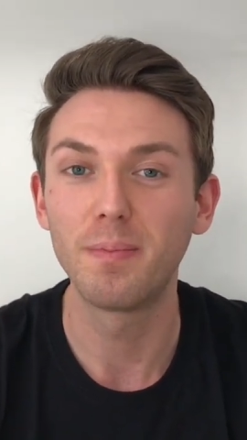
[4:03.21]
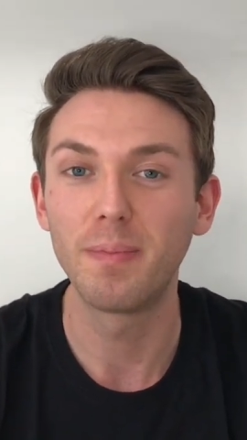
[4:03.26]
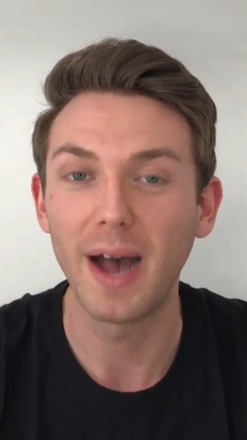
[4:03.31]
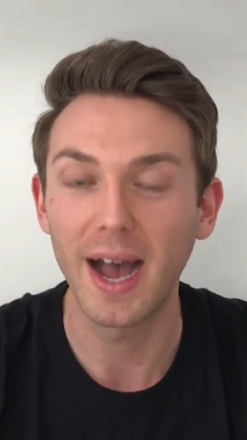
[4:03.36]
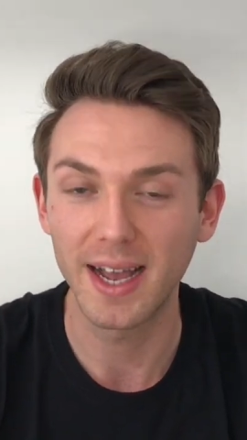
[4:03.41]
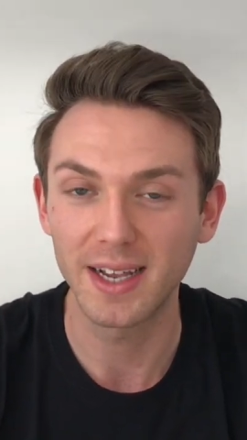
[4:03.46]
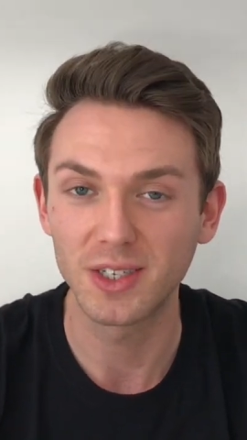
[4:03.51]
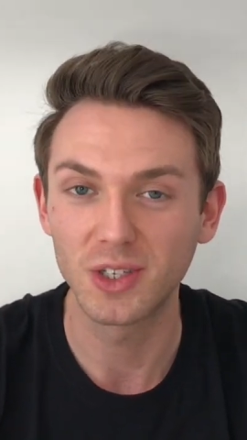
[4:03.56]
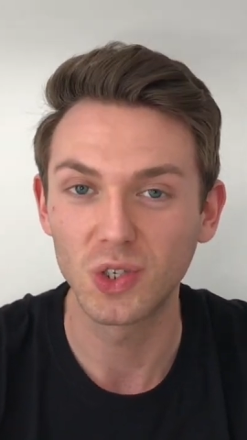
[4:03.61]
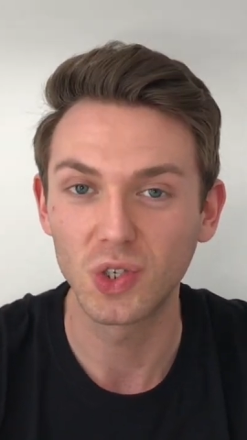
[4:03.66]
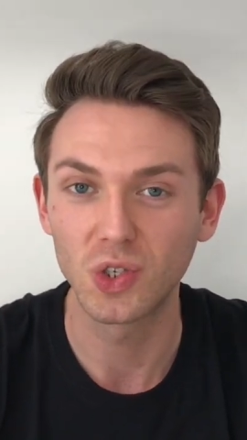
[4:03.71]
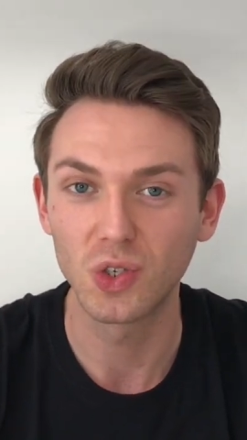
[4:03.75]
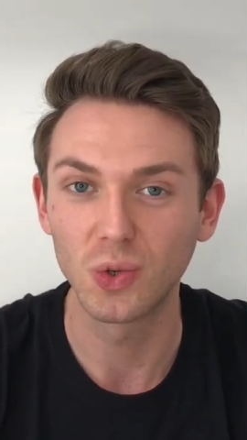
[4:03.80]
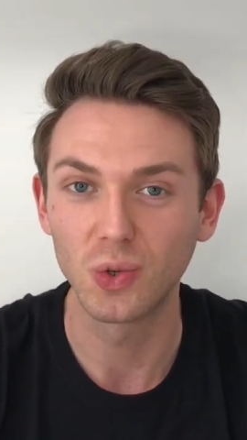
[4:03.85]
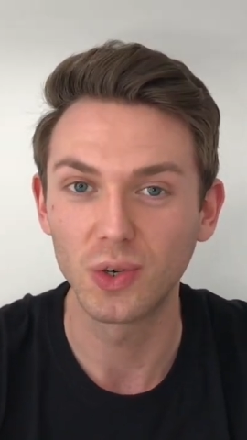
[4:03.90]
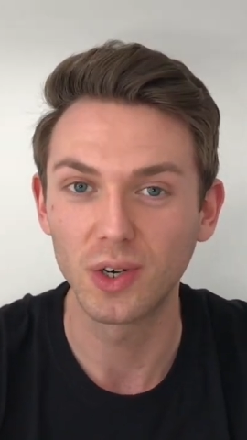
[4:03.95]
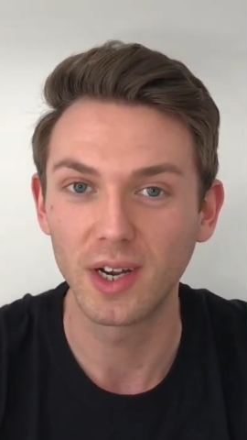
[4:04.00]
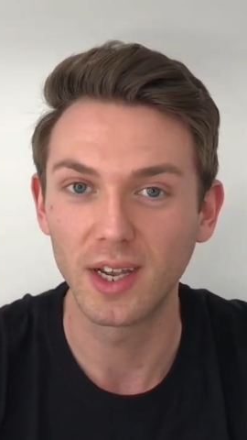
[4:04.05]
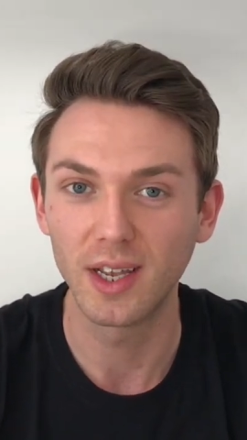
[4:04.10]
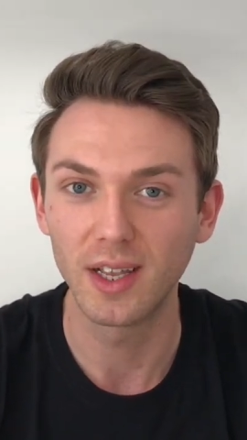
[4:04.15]

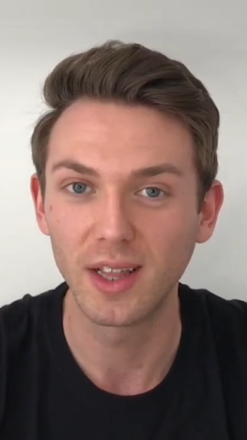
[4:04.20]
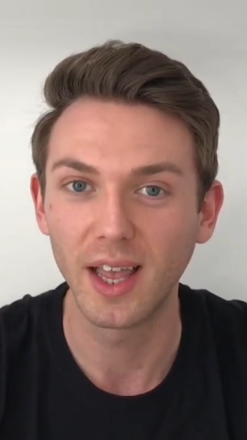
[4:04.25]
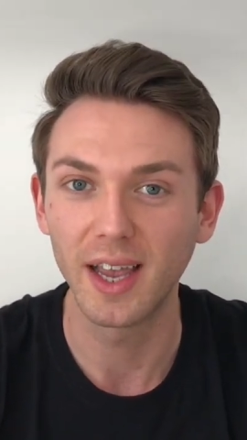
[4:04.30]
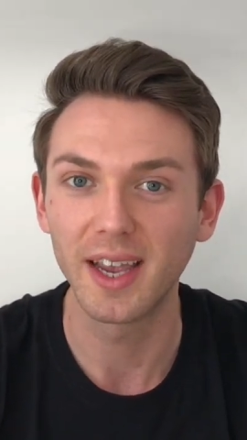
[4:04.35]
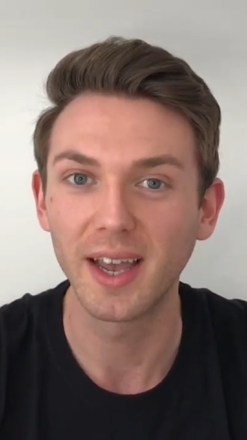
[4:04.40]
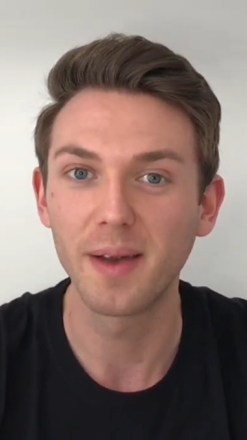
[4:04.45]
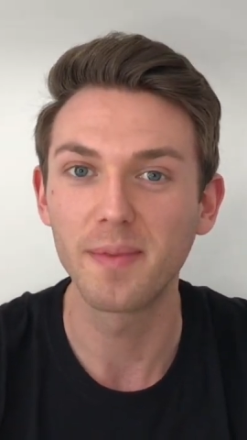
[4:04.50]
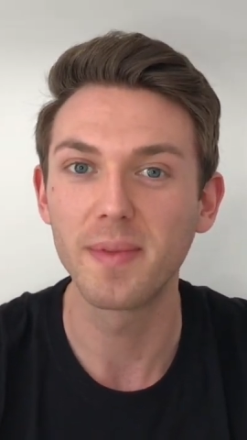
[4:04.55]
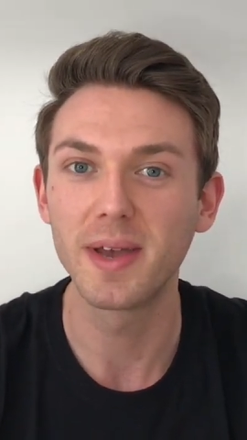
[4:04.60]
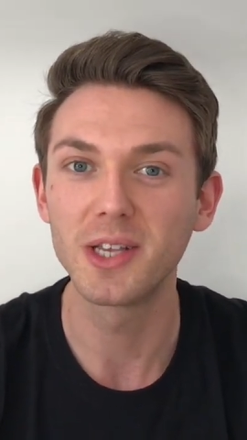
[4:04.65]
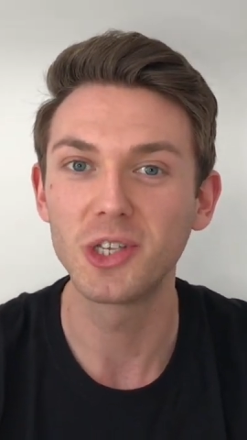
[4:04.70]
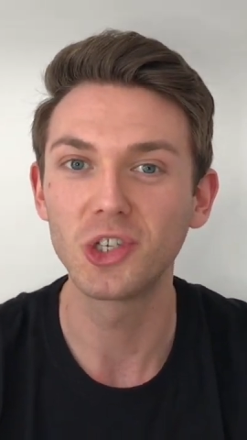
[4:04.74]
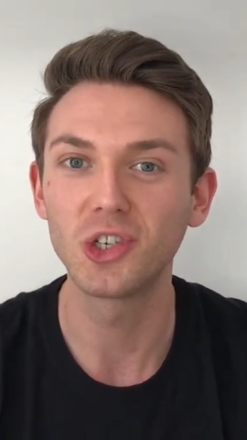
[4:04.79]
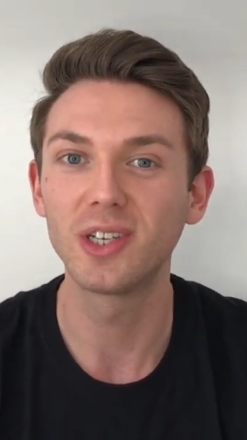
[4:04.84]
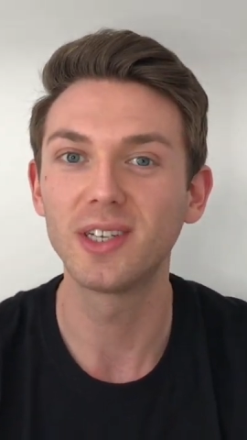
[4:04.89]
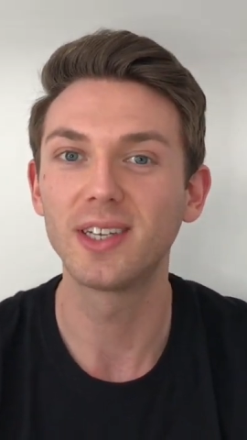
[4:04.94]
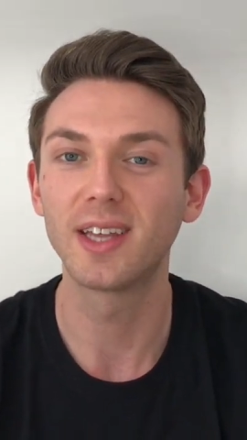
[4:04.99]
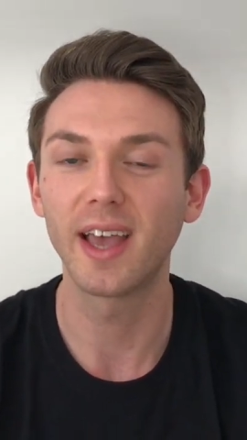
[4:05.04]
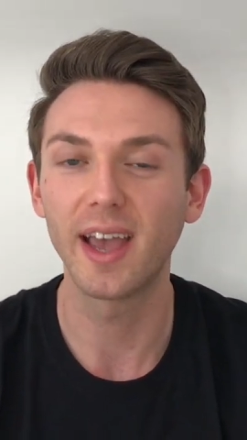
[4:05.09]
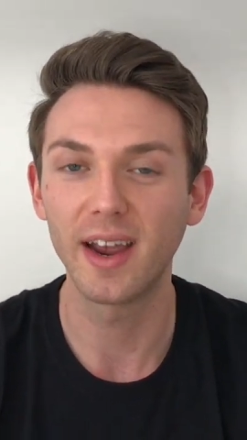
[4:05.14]
backstory, like I
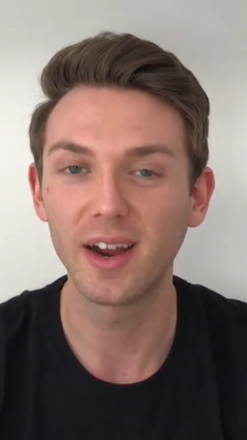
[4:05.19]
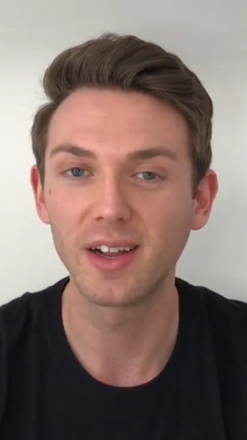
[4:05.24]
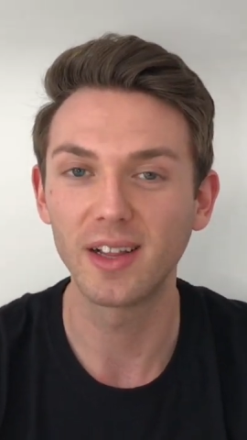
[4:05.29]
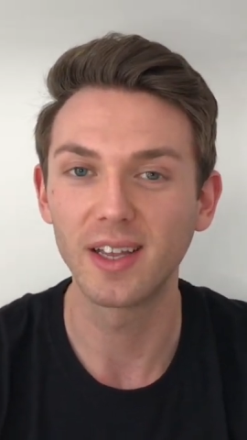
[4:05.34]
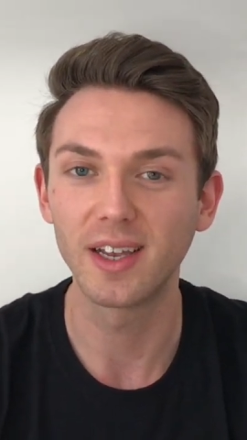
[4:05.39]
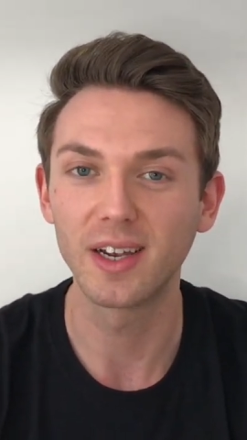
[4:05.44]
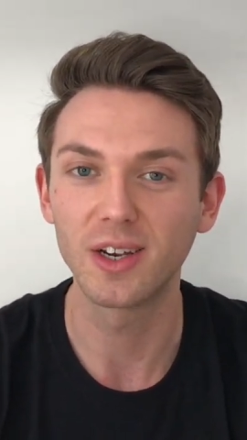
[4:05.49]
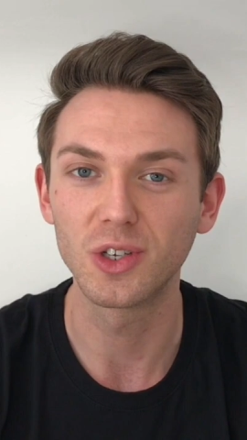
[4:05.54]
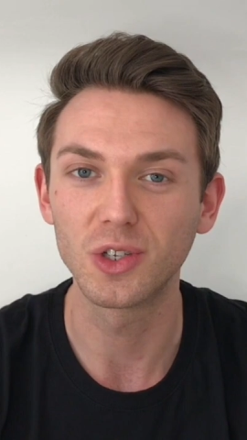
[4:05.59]
mentioned earlier.